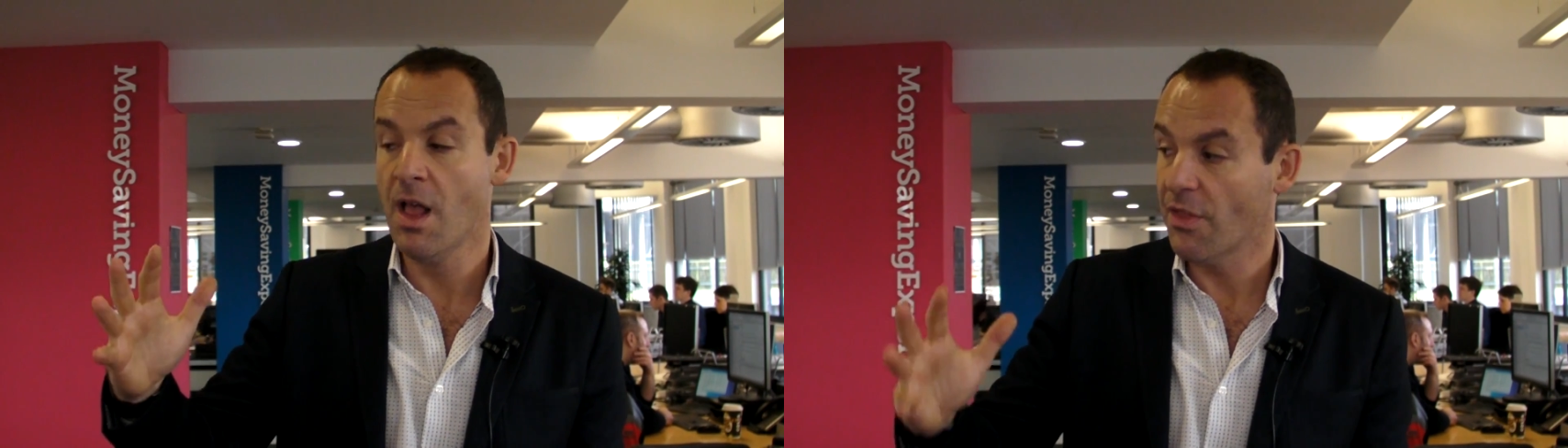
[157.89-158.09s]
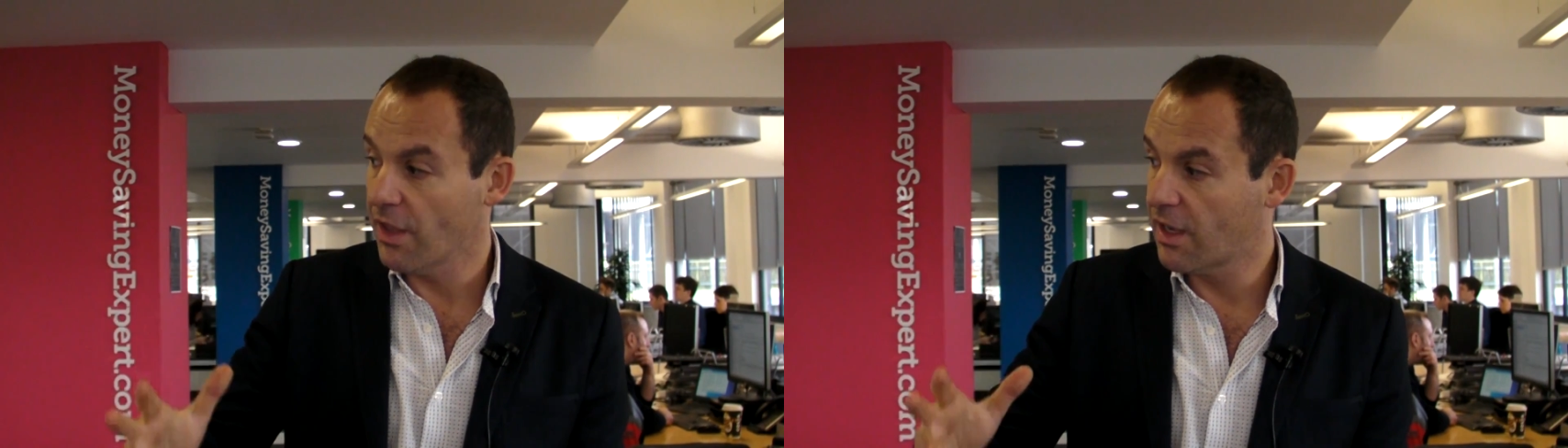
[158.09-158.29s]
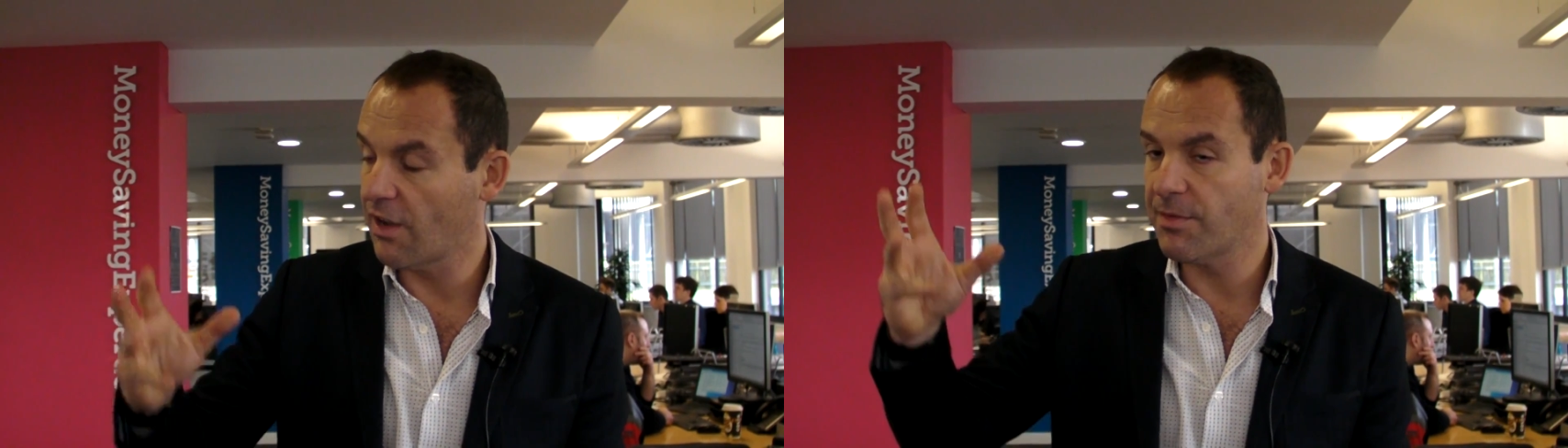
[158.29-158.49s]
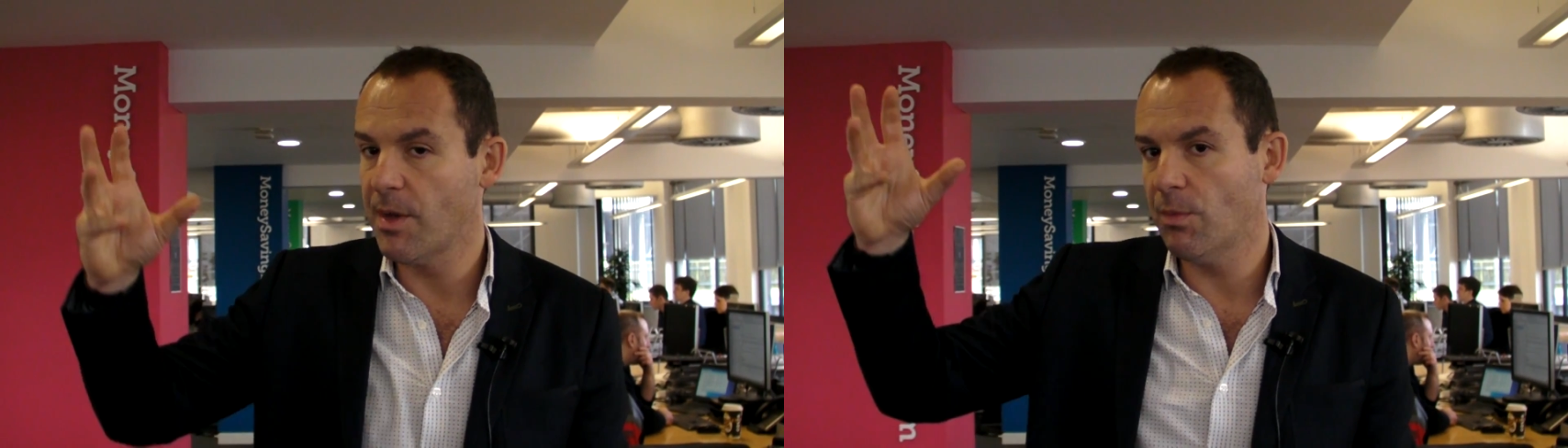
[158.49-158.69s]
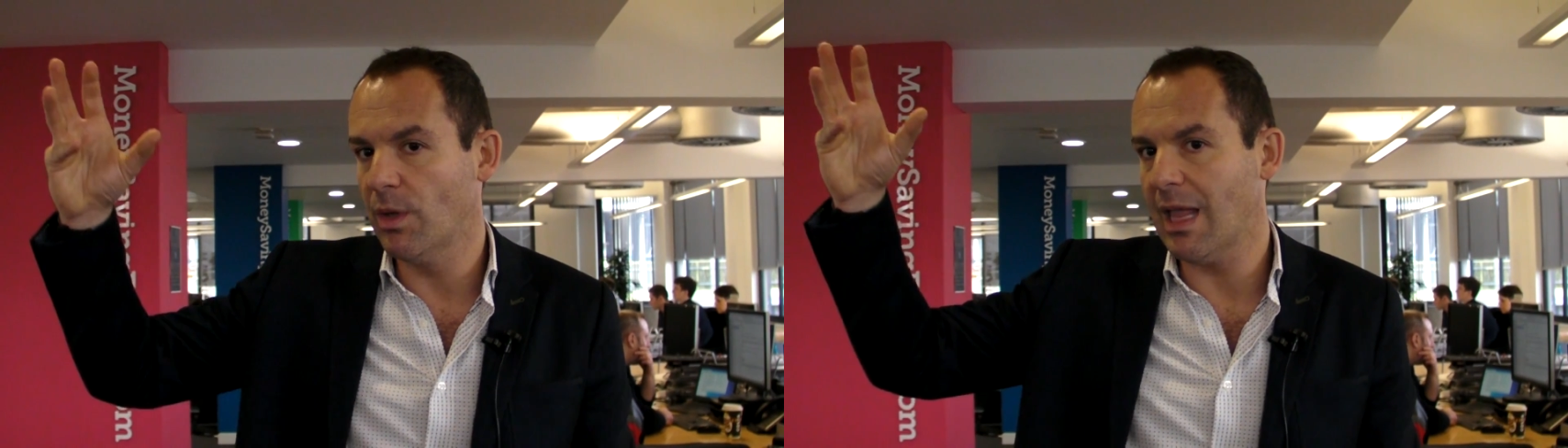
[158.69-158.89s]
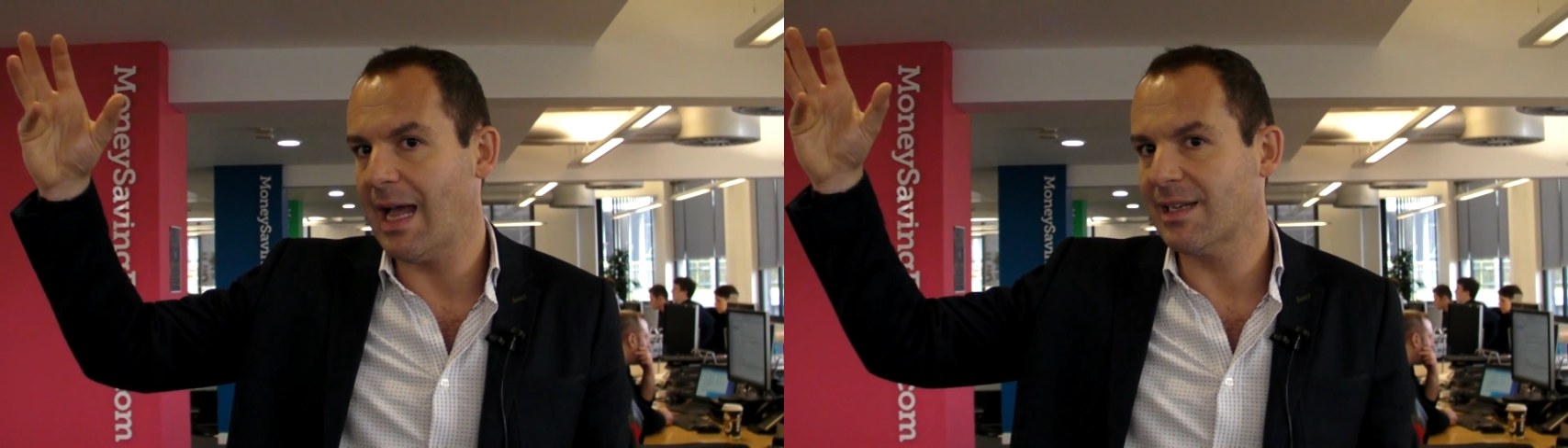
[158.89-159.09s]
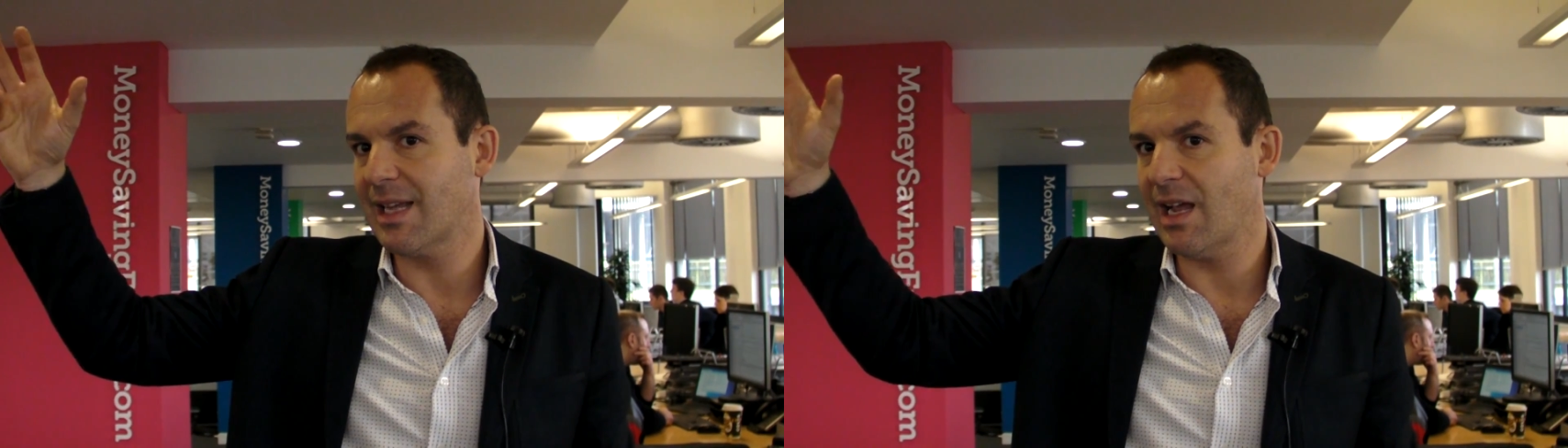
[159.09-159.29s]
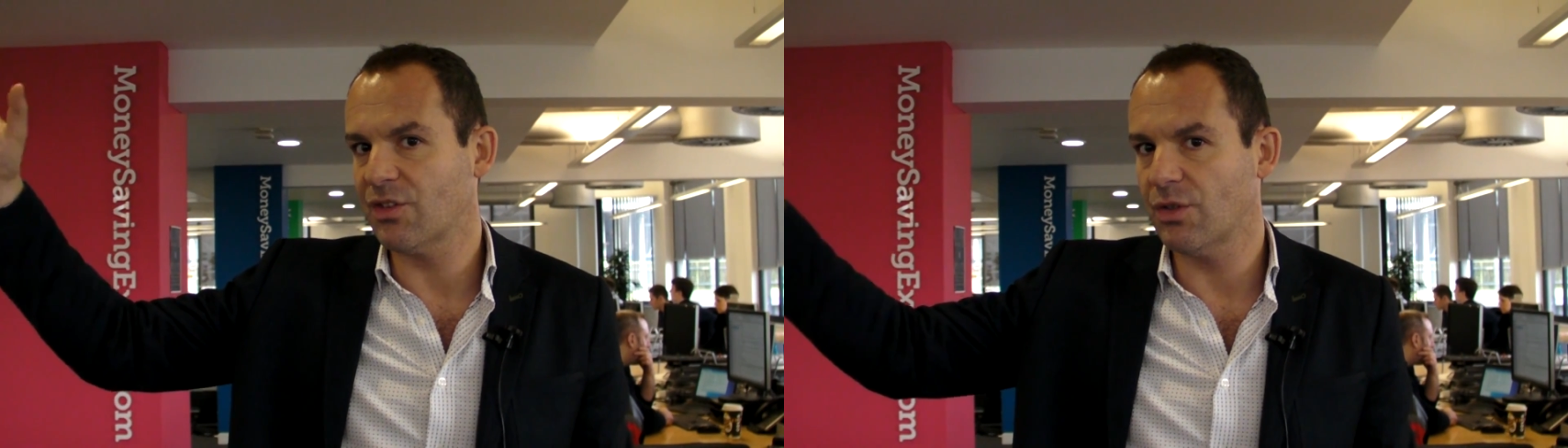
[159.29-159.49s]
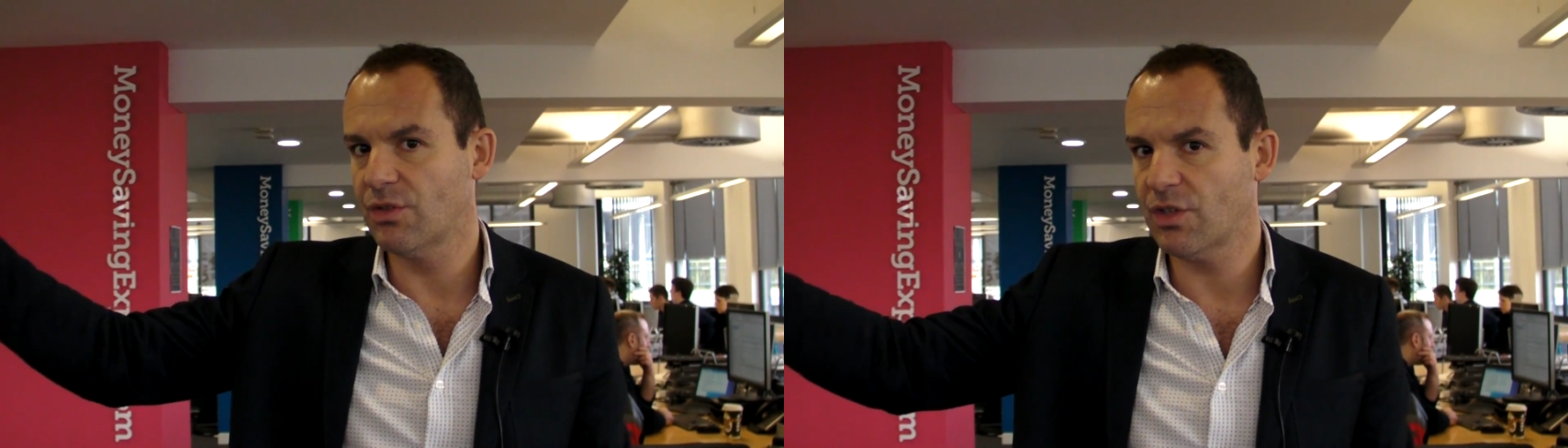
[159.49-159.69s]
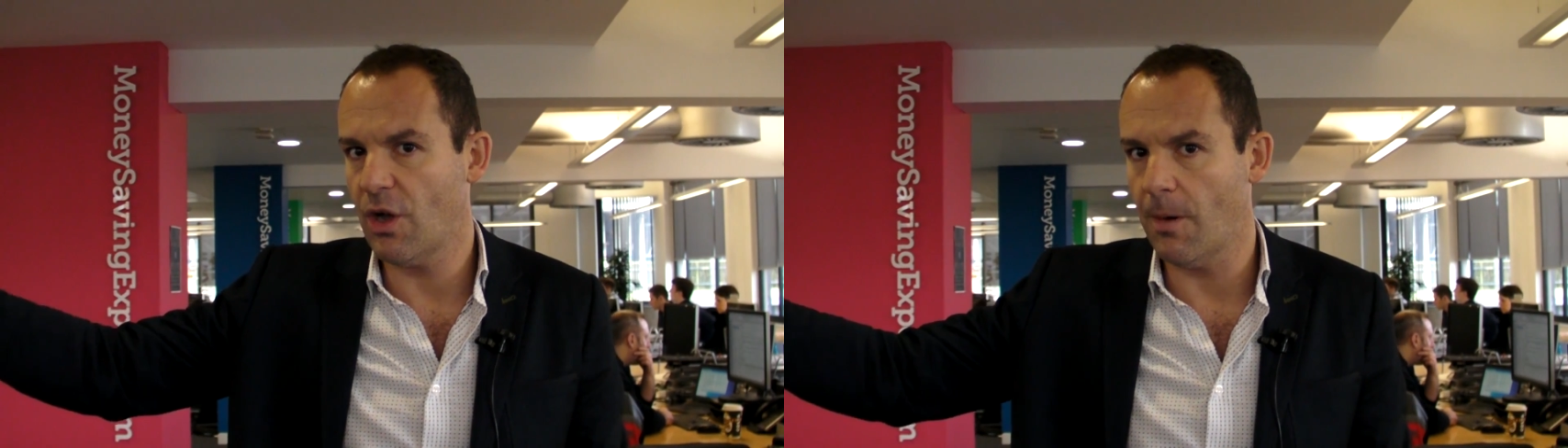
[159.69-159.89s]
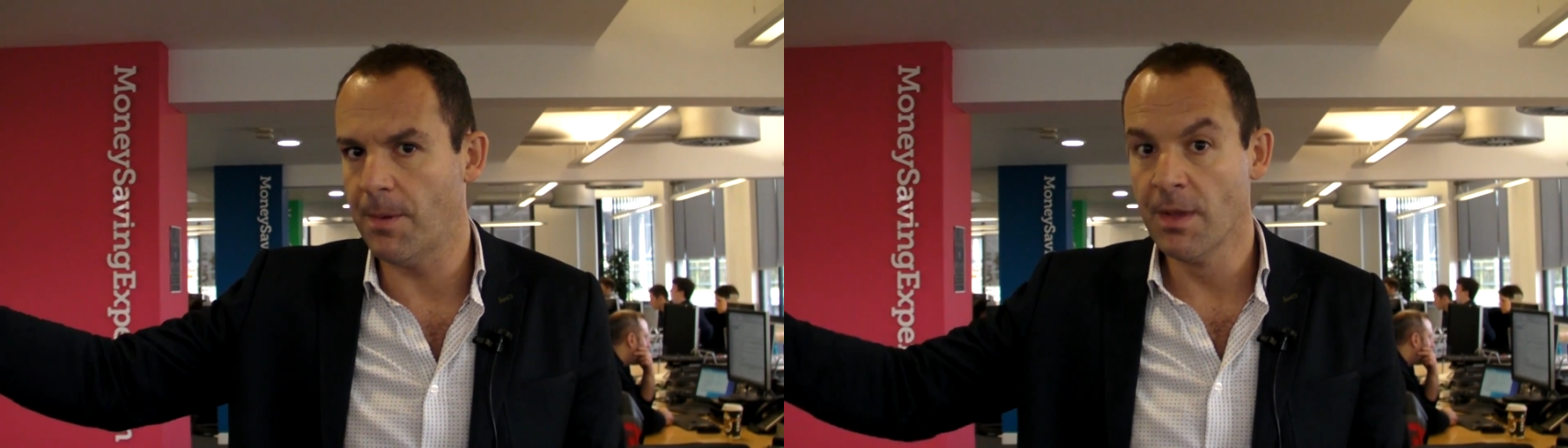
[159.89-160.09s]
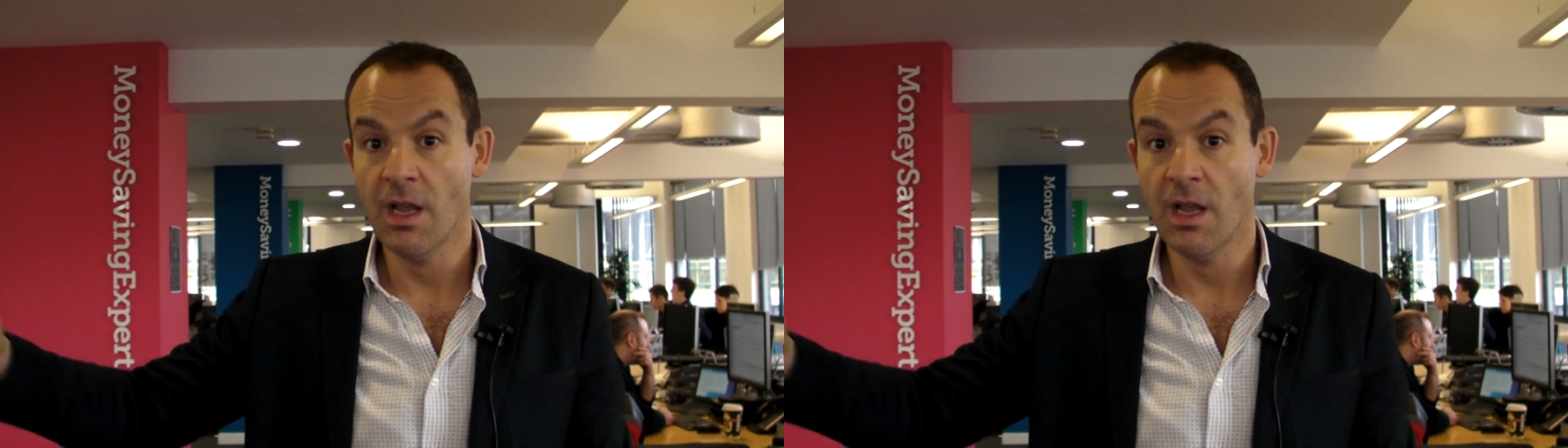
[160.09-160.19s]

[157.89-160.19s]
the government will add cash on top.